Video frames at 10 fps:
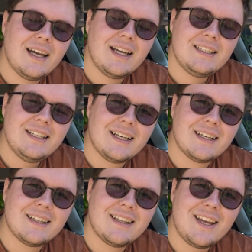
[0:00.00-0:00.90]
And yeah,
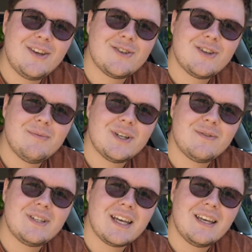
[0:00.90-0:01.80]
thank you so much
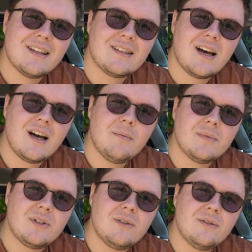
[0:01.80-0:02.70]
for taking the
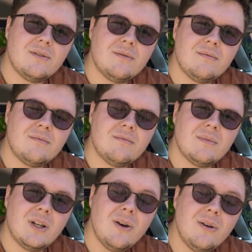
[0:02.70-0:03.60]
time to
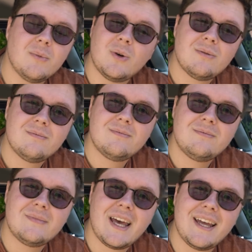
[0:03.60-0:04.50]
learn more
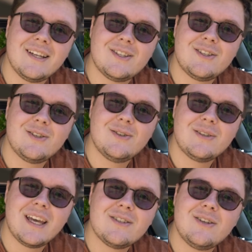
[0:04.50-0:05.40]
and to
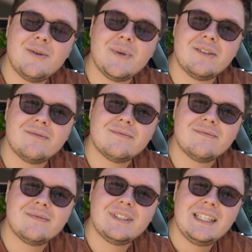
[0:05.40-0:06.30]
get to know me.
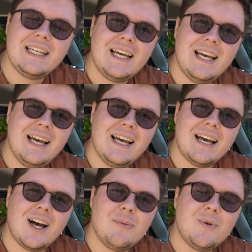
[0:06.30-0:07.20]

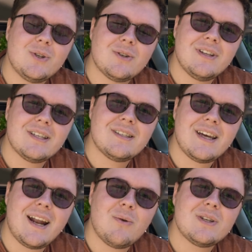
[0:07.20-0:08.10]
I hope you enjoyed this,
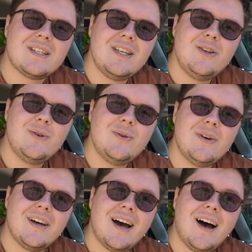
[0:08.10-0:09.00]
and I will see you
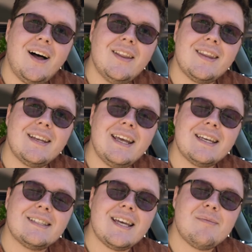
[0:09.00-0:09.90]
on the
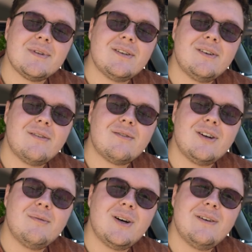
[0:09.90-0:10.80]
next episode of
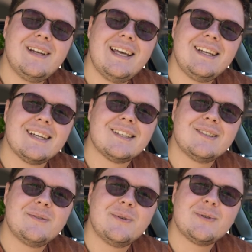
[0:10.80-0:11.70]
Rome Overlanding,
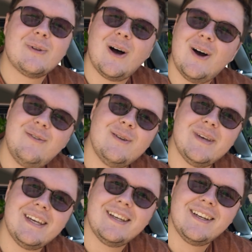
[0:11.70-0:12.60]
which will hopefully
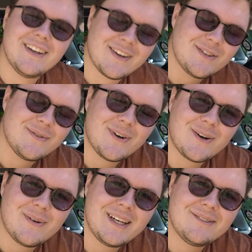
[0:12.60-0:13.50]
be not too
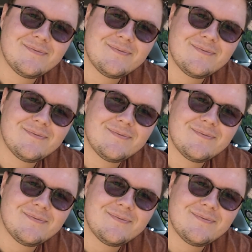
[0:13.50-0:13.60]
far away.